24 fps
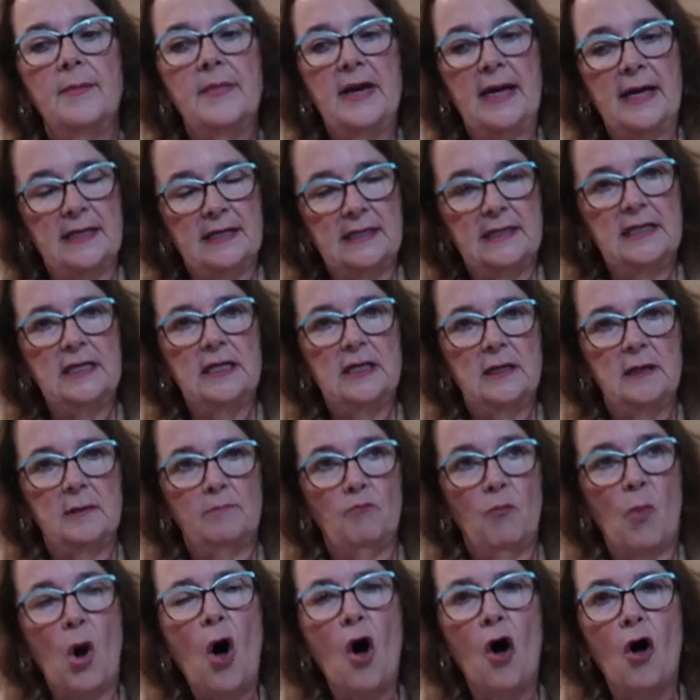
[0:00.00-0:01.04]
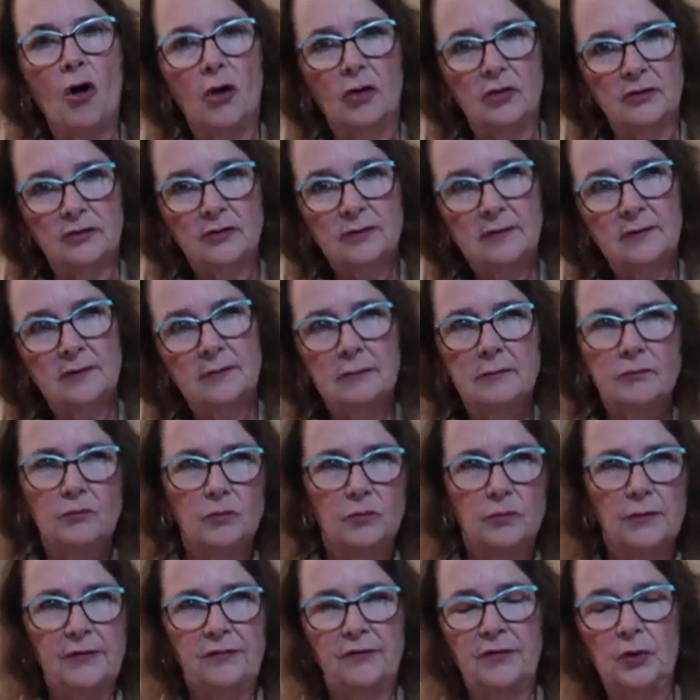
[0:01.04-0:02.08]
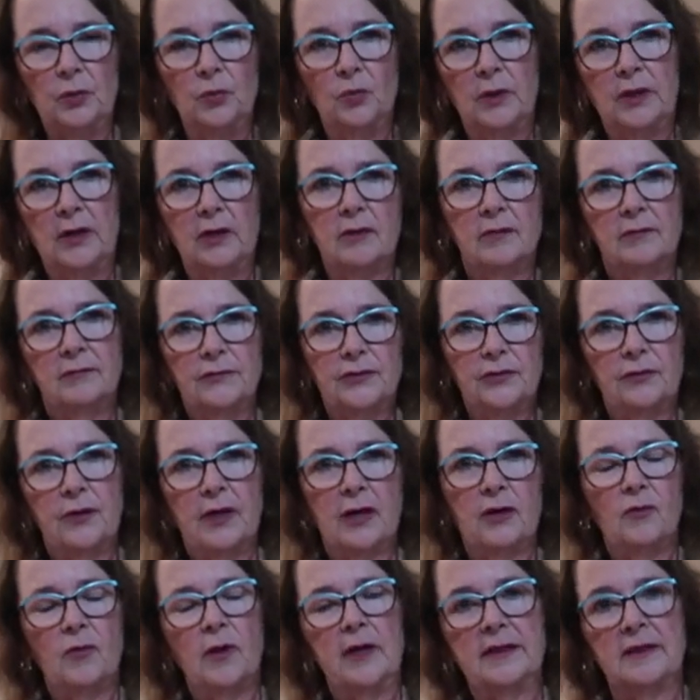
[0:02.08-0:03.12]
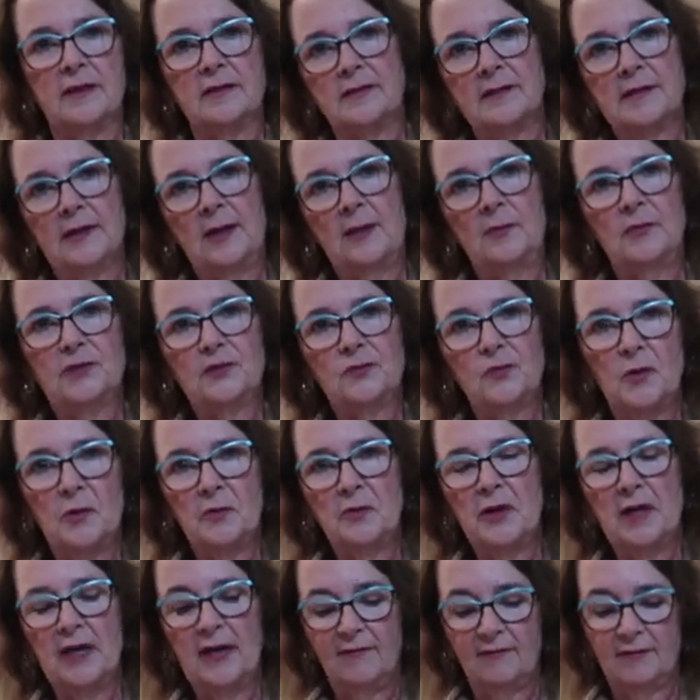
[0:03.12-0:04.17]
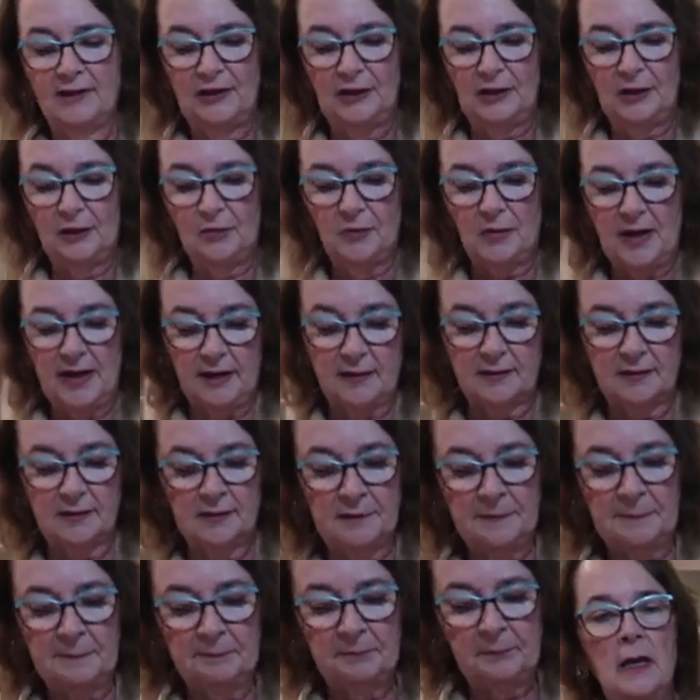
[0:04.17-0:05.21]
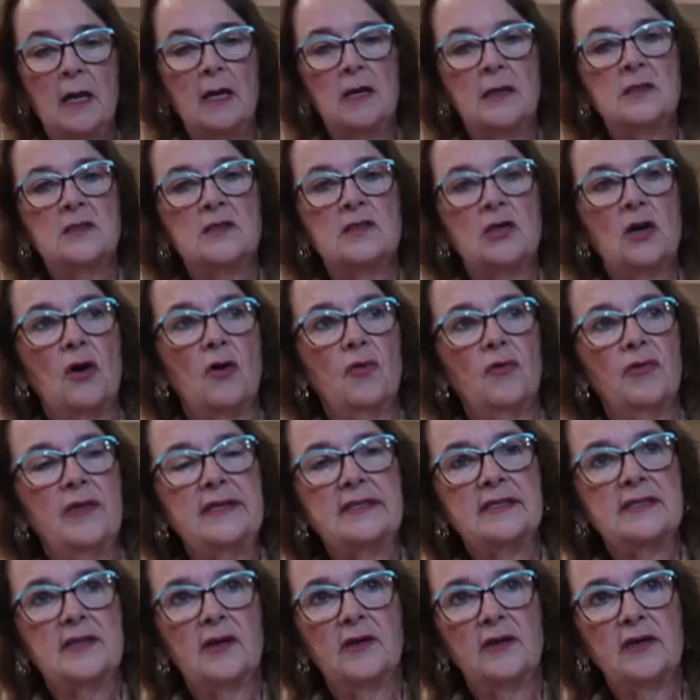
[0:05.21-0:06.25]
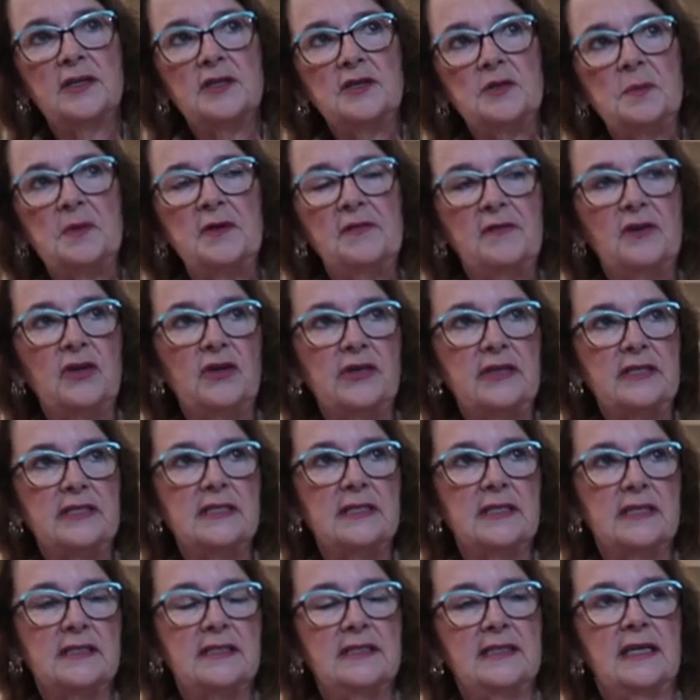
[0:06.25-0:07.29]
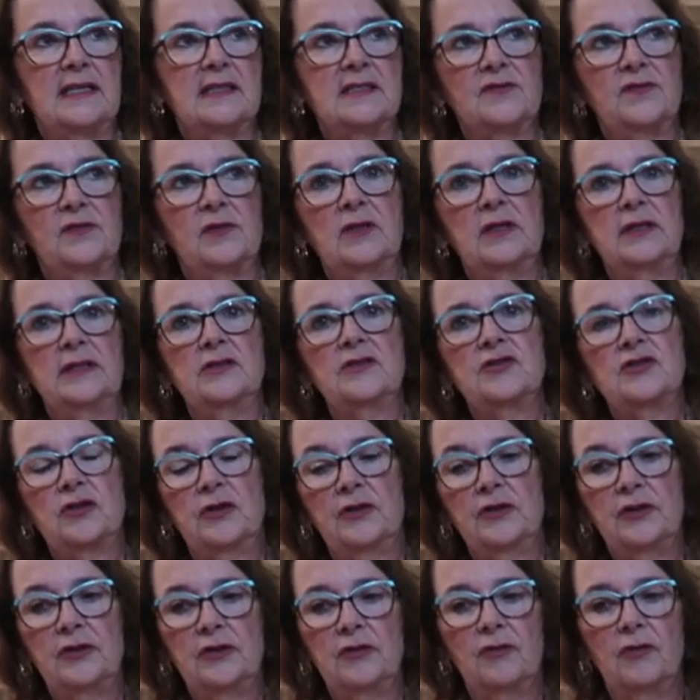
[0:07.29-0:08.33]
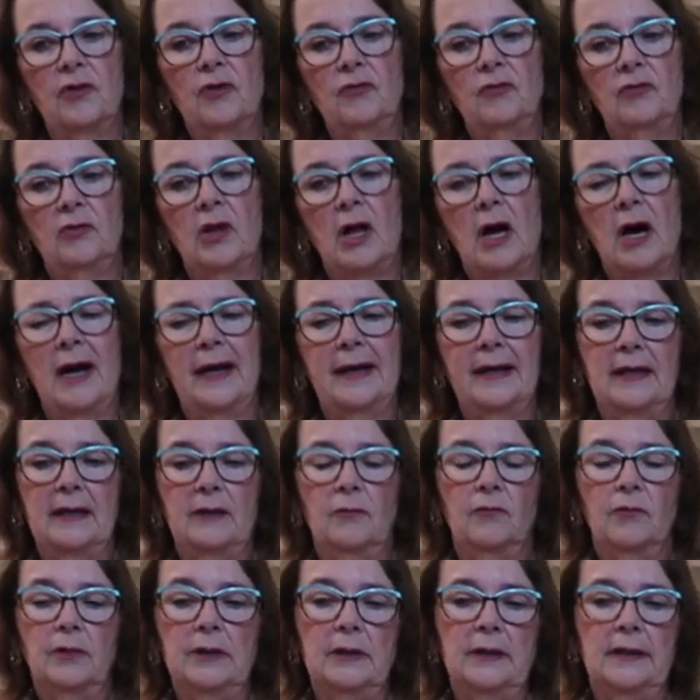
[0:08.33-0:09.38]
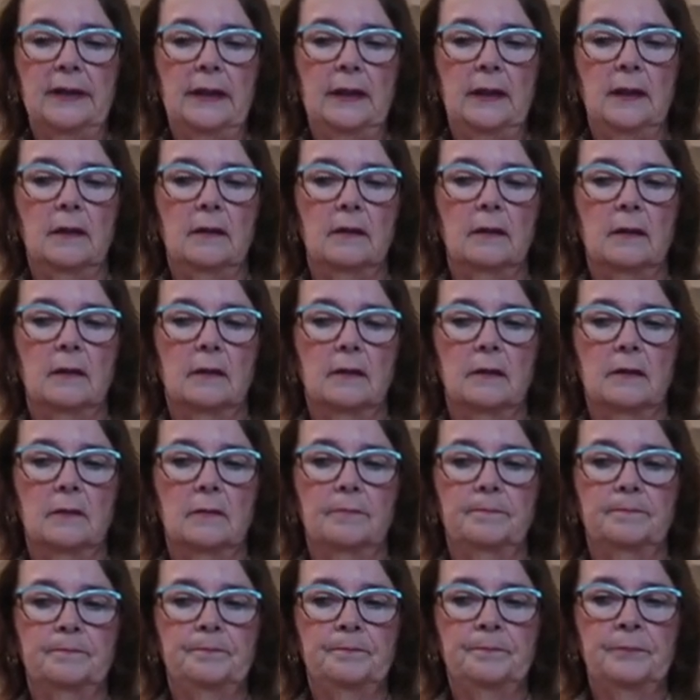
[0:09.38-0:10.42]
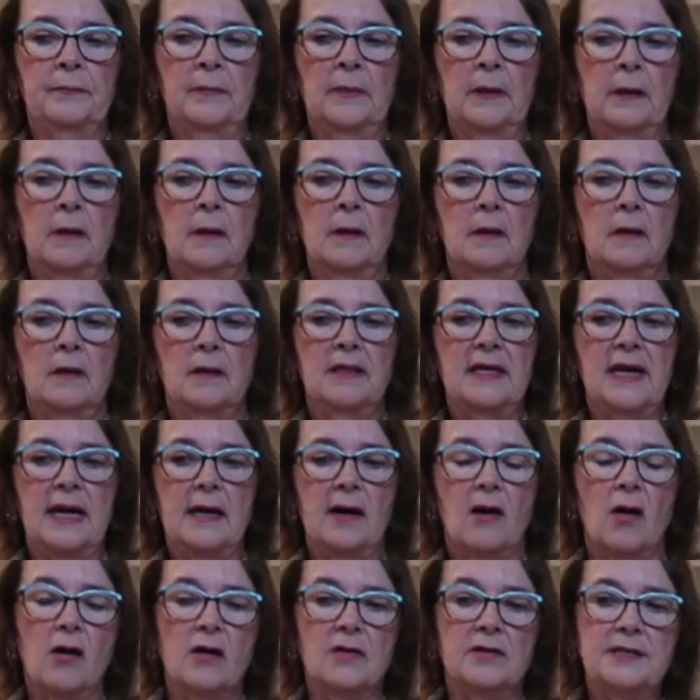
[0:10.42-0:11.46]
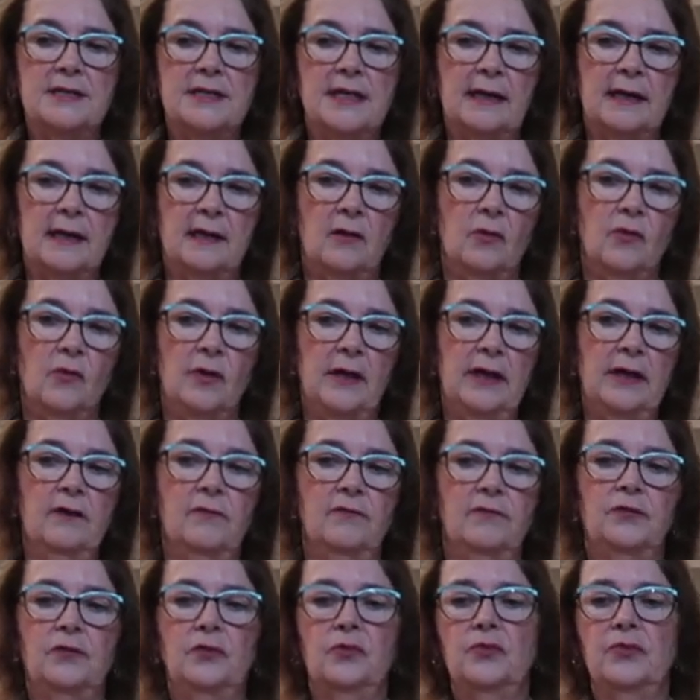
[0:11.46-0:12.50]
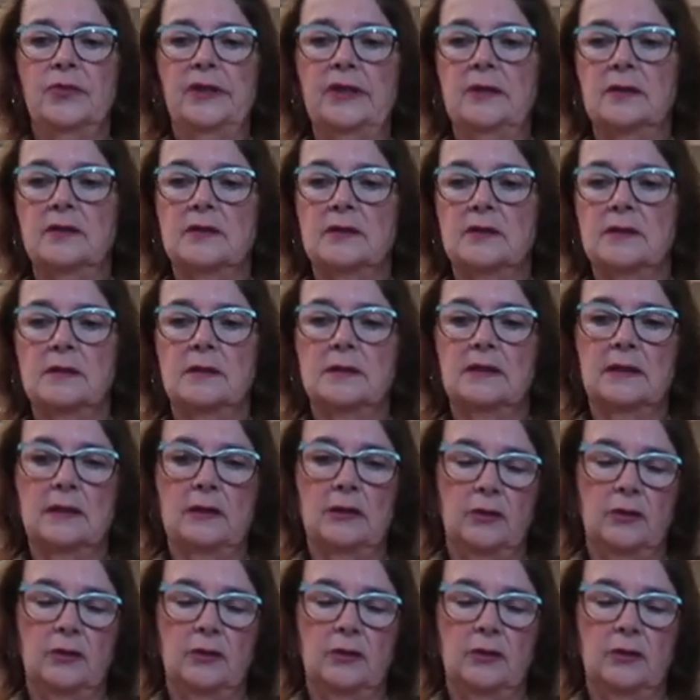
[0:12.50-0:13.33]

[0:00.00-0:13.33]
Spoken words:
antique malls, if you will. They're not quite the same as what we have in the U.S. So they started to be very successful and started their own line, and really that Art Deco influence